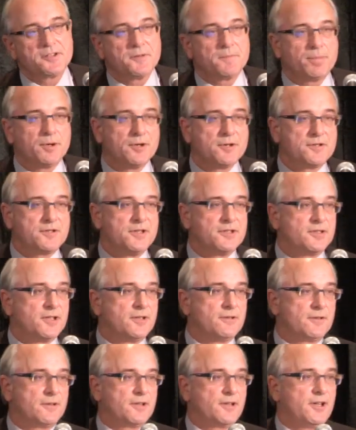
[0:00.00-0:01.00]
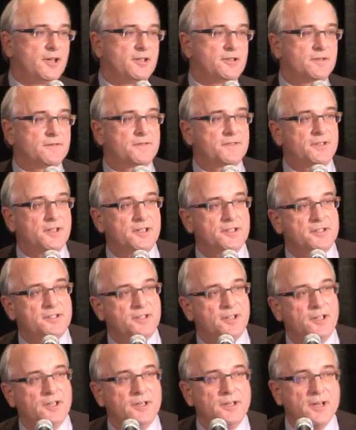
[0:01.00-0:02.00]
the person is under the age of
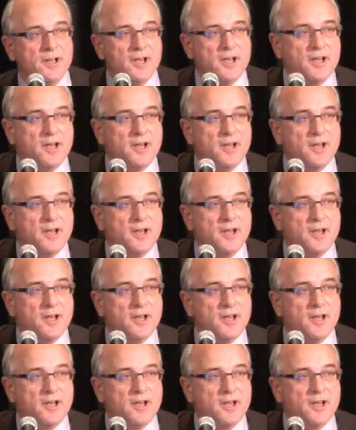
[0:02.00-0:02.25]
16,